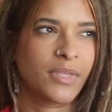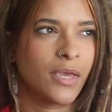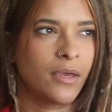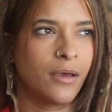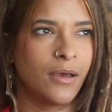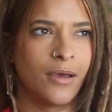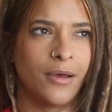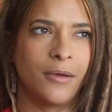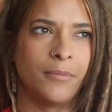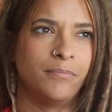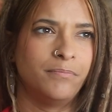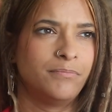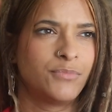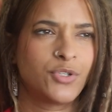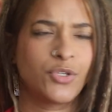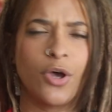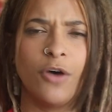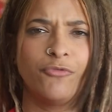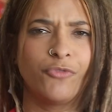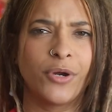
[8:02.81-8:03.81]
uh,
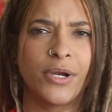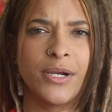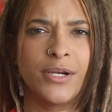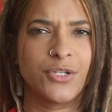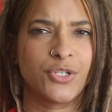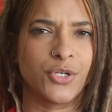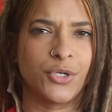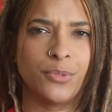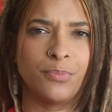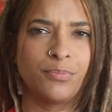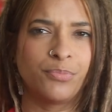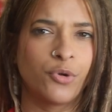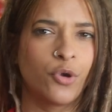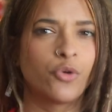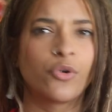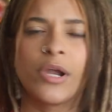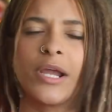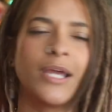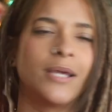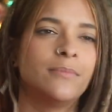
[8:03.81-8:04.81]
softwares or
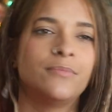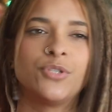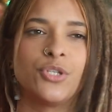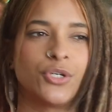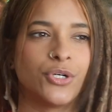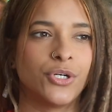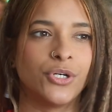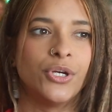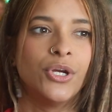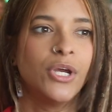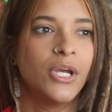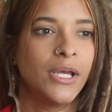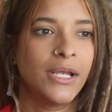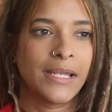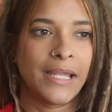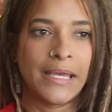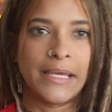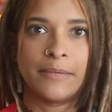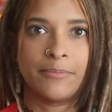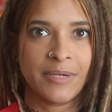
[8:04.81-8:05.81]
programs or
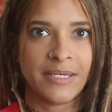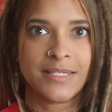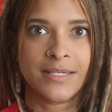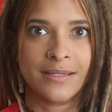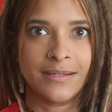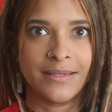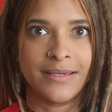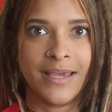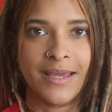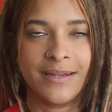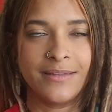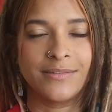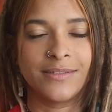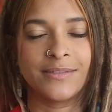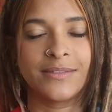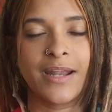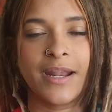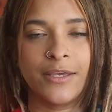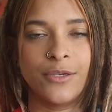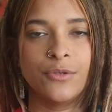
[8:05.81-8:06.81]
like basically
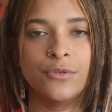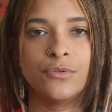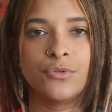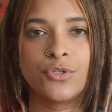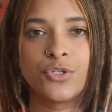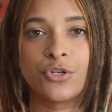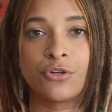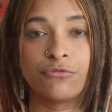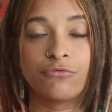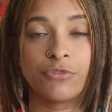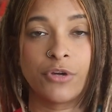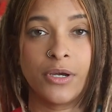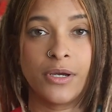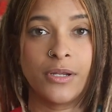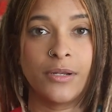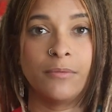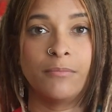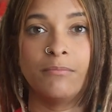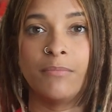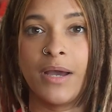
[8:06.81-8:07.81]
anything that I use to
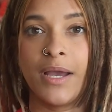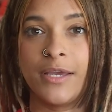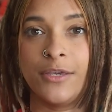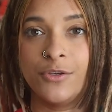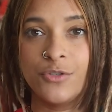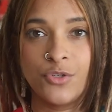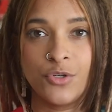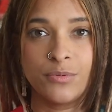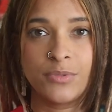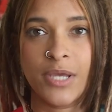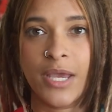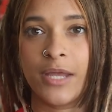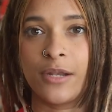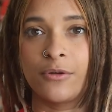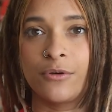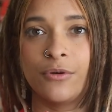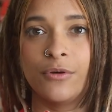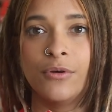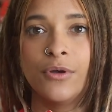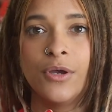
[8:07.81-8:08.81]
run my YouTube
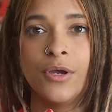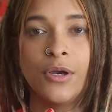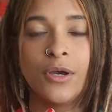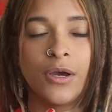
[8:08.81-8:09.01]
channel,